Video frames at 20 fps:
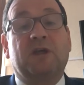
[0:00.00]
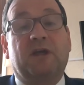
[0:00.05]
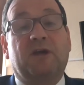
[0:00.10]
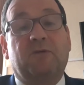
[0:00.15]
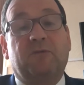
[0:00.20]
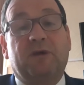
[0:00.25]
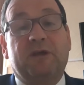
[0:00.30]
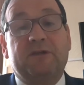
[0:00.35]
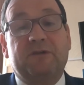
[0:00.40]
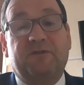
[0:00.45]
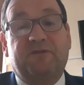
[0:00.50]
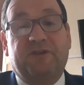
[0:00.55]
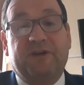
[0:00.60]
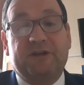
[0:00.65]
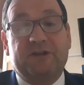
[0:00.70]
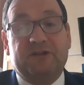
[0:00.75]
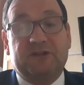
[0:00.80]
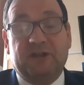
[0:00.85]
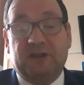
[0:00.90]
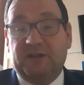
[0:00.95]
where you
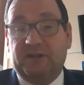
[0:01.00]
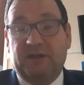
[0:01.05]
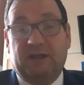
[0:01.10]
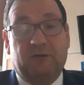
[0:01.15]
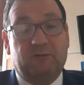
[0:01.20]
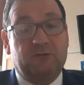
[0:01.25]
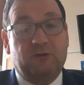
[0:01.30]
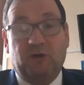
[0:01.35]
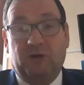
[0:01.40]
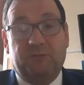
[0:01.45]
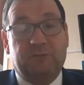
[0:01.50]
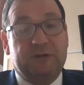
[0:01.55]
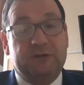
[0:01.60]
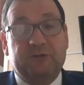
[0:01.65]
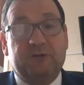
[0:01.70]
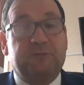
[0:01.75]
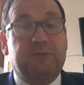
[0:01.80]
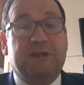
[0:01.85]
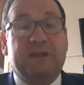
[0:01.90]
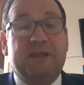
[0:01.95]
finish it. Now, normally
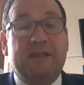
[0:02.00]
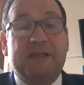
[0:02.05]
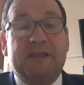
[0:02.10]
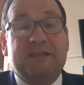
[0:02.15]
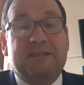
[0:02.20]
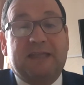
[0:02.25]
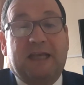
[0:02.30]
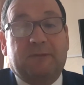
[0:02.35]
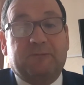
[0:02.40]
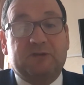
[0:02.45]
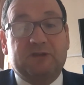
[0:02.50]
you'd be in an exam